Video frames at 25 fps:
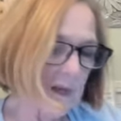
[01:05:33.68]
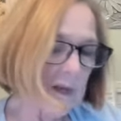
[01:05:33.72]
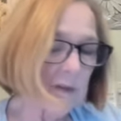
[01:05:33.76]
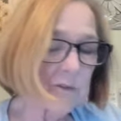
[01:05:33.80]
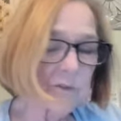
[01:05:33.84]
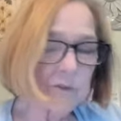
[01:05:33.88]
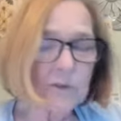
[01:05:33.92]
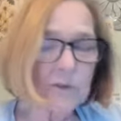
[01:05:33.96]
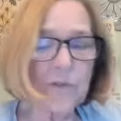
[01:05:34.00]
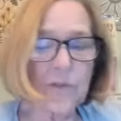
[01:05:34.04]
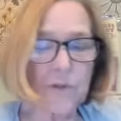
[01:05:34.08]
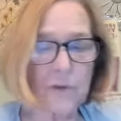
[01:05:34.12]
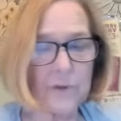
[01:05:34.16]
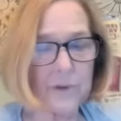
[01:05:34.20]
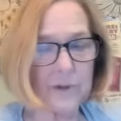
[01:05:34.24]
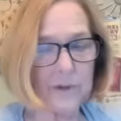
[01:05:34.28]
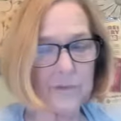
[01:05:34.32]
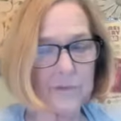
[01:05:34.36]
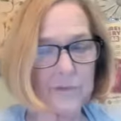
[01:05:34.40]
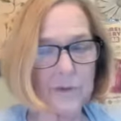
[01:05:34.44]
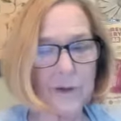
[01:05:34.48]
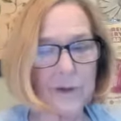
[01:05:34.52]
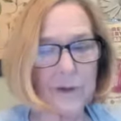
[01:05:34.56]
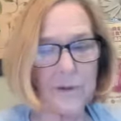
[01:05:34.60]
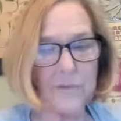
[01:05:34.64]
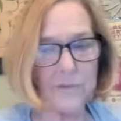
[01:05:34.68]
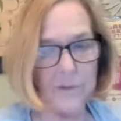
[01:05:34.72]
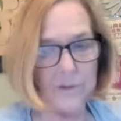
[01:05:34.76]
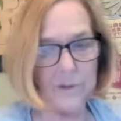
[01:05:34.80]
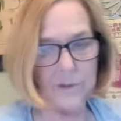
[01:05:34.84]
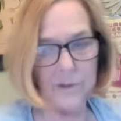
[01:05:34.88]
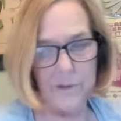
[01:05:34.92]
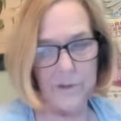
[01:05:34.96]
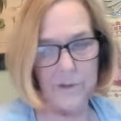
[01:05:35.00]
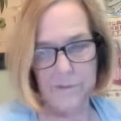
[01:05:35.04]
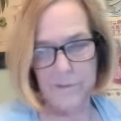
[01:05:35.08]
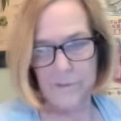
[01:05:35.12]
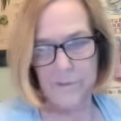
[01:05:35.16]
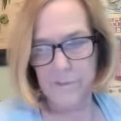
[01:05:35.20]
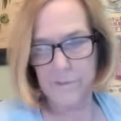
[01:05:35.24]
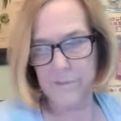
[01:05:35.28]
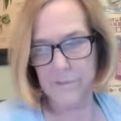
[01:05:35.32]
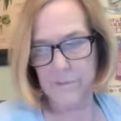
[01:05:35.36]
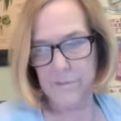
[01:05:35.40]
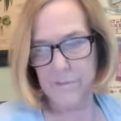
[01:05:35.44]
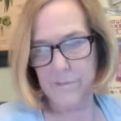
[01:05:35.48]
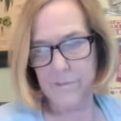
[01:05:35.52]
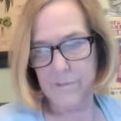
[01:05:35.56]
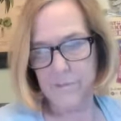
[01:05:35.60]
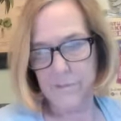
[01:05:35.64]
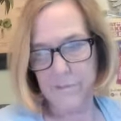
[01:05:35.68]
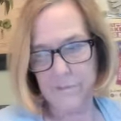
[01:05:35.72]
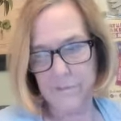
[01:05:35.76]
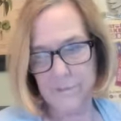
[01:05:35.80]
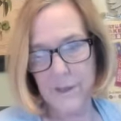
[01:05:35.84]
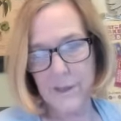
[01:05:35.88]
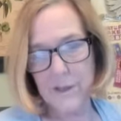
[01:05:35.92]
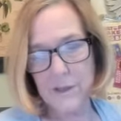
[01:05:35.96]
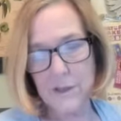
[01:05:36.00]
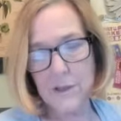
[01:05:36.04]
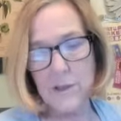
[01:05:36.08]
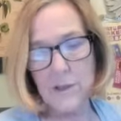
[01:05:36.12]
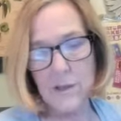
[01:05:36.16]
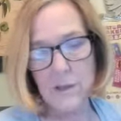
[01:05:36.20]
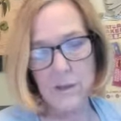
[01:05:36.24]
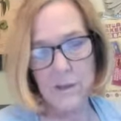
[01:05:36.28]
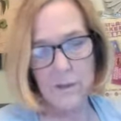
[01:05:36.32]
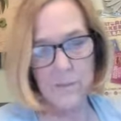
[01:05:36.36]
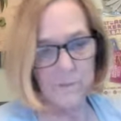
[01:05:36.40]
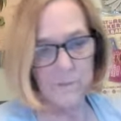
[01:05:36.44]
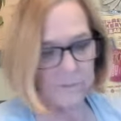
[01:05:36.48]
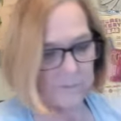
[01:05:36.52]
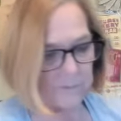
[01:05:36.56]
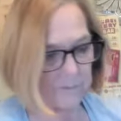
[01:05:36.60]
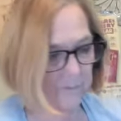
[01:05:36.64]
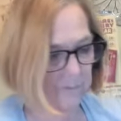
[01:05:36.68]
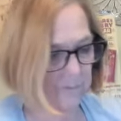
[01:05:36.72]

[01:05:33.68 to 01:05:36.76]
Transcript: I'll do 35 on it. That's cheap.